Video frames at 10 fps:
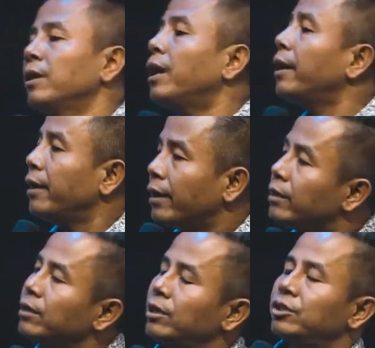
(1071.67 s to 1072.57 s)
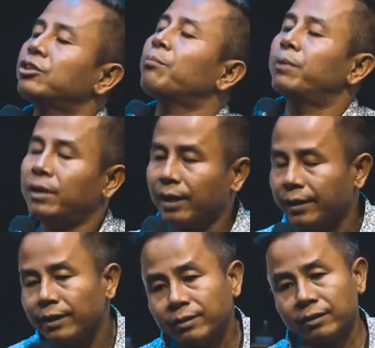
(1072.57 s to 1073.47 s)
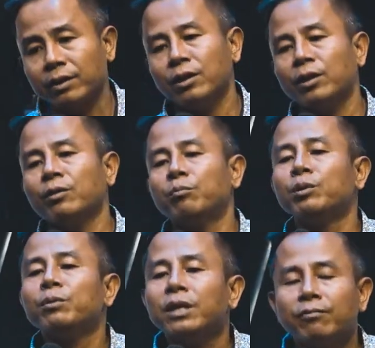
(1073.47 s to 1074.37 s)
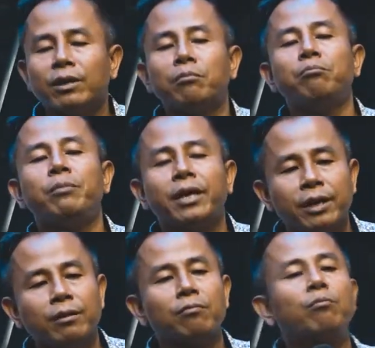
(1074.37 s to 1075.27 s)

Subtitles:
iron sharpen iron. We believe in making